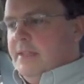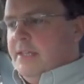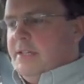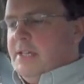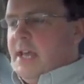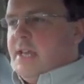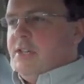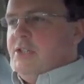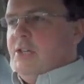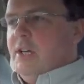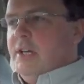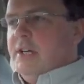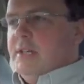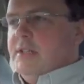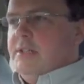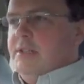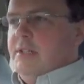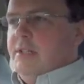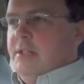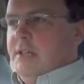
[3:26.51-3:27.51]
The dash on
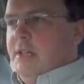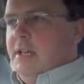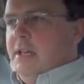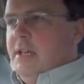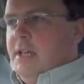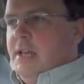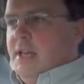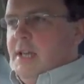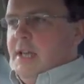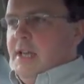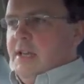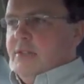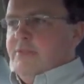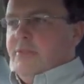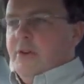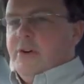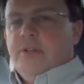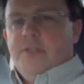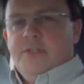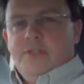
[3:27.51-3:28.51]
it is
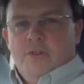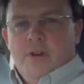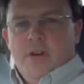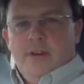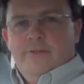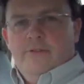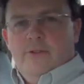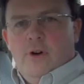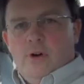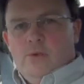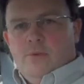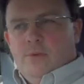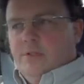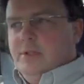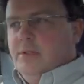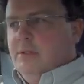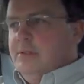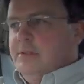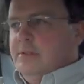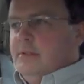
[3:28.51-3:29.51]
very straightforward.